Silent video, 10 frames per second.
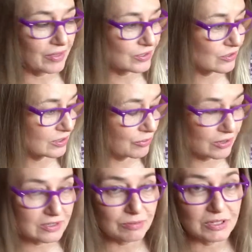That's really
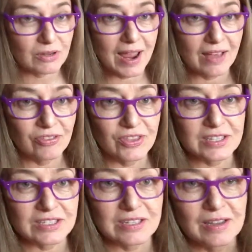important to me. So I had
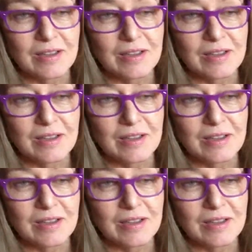this